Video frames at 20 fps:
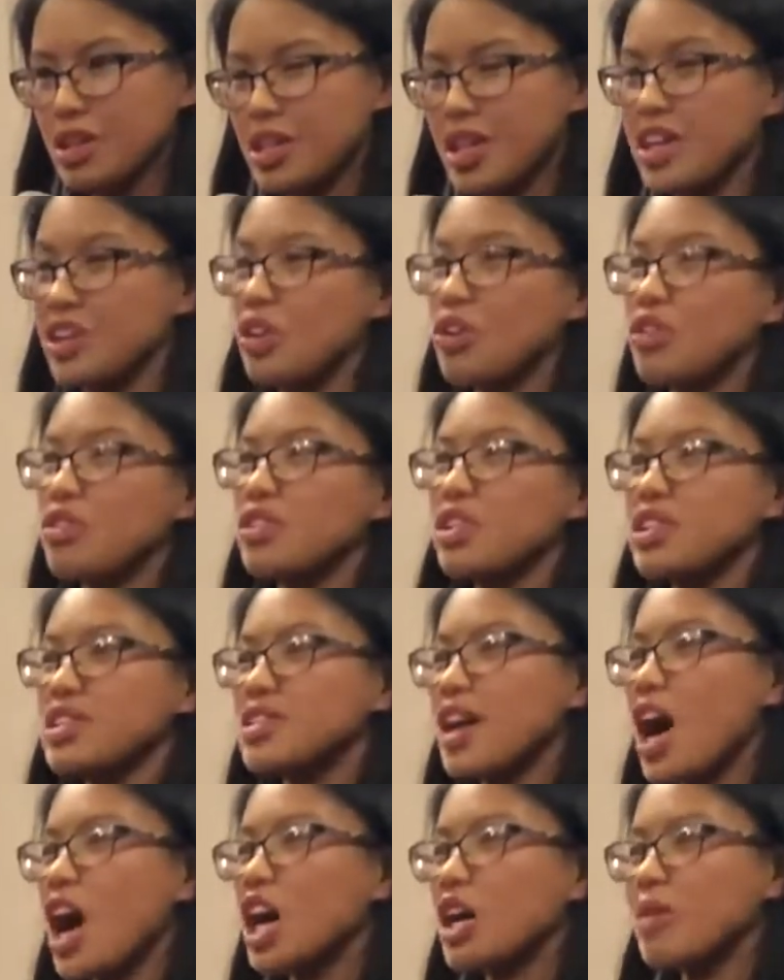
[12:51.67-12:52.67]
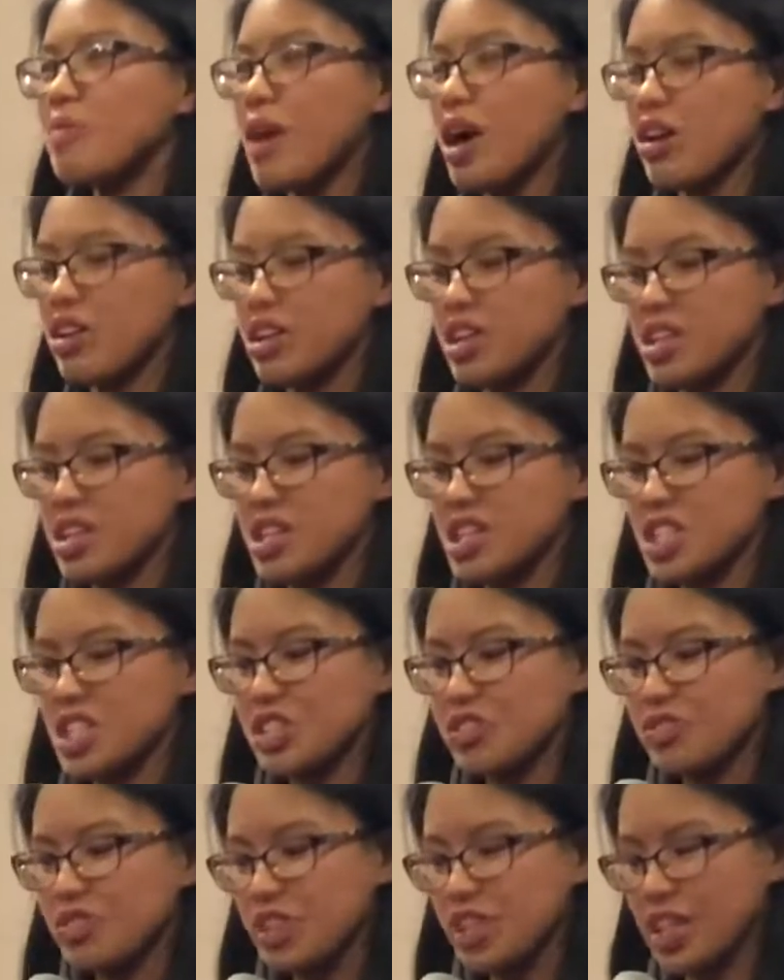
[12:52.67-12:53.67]
they don't really talk about it,
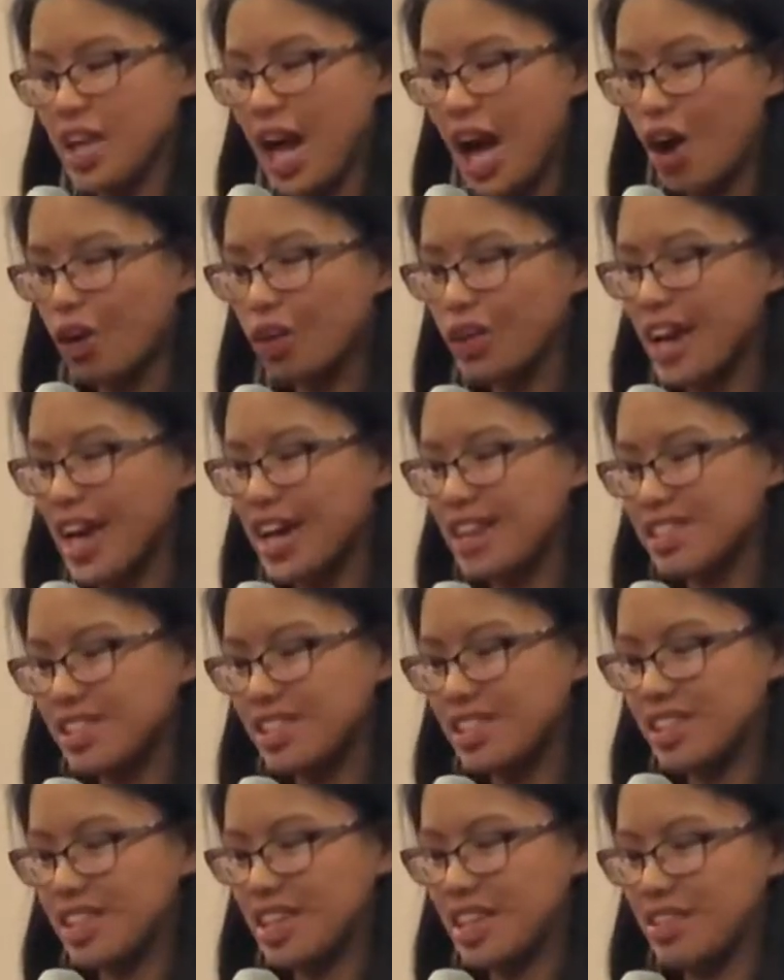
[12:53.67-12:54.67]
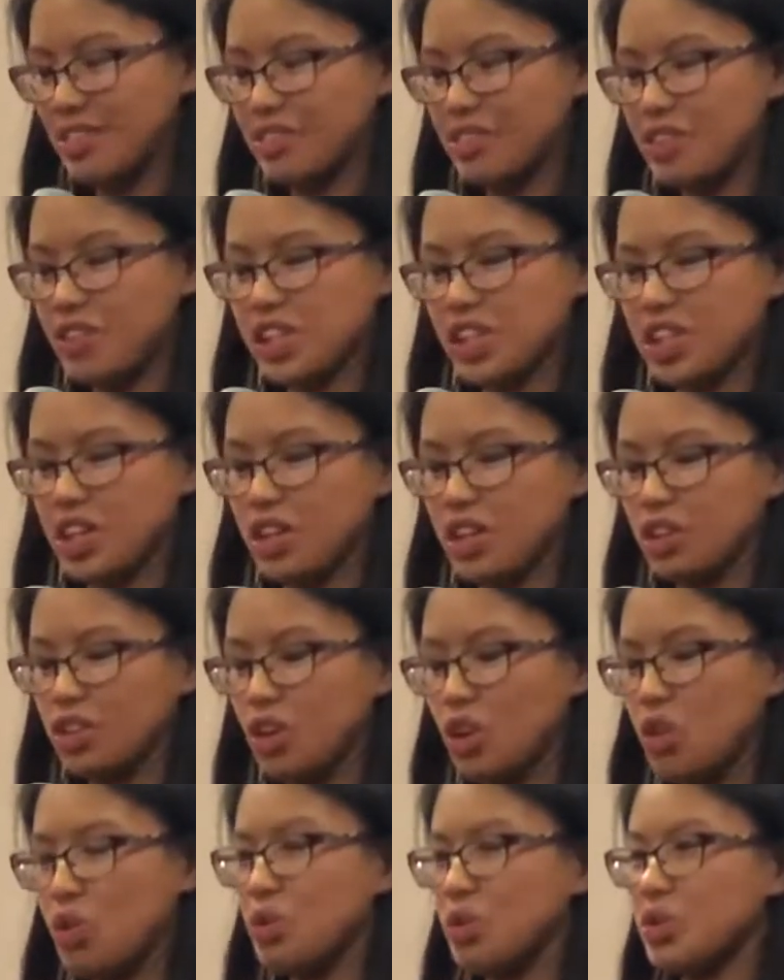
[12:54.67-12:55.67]
is feeling outcasted and feeling
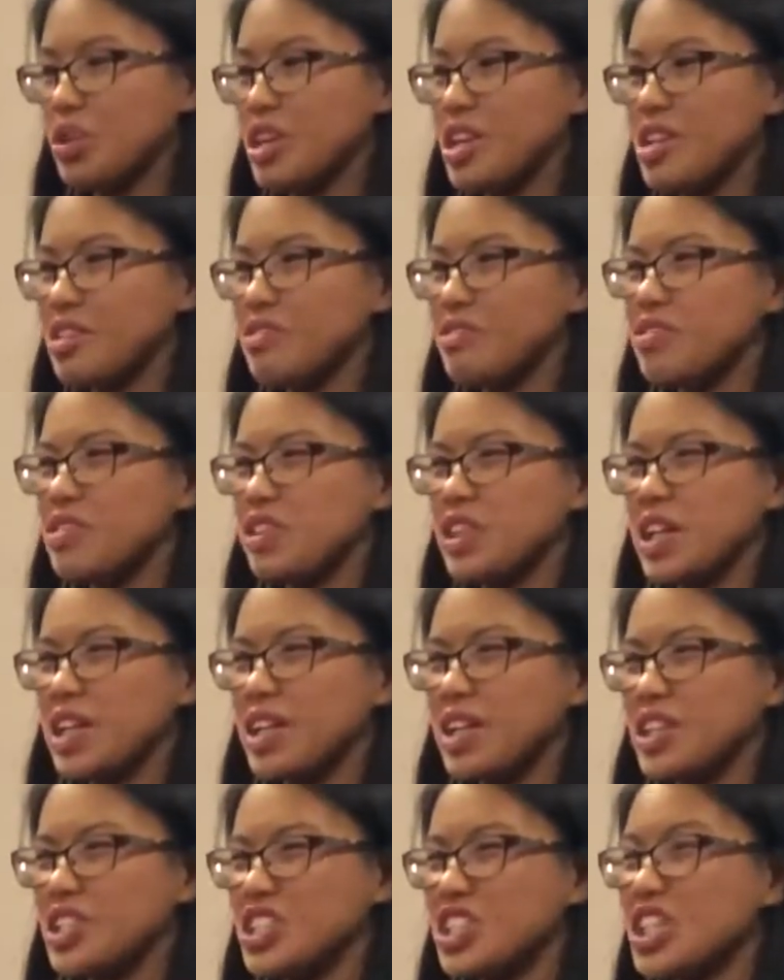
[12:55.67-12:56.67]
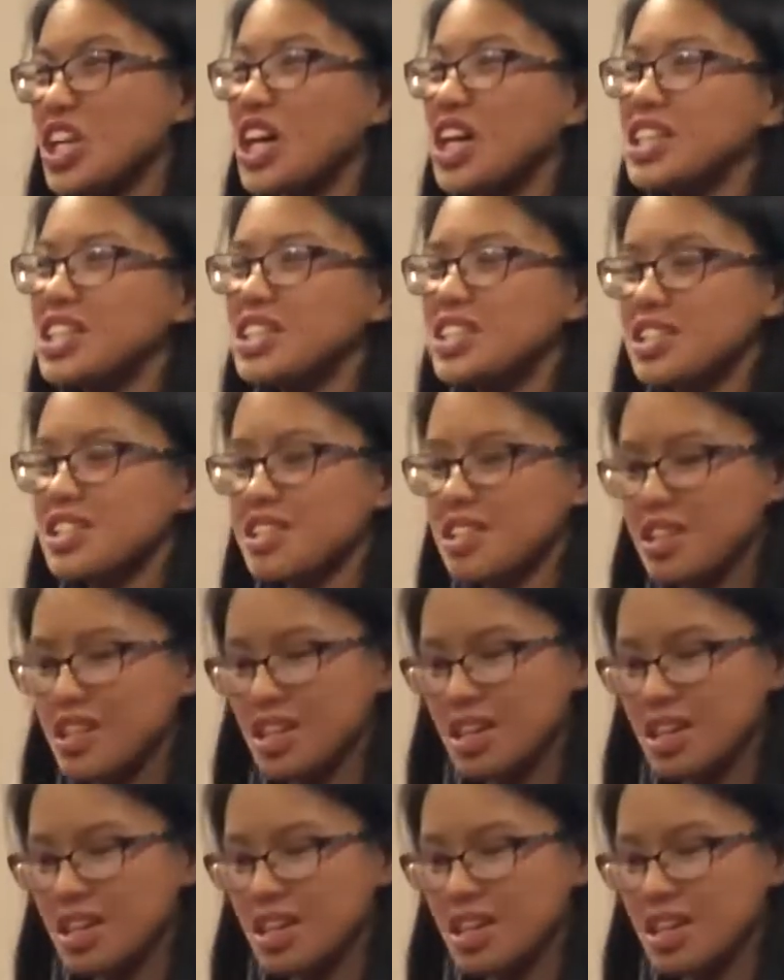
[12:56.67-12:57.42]
alone and feeling judged.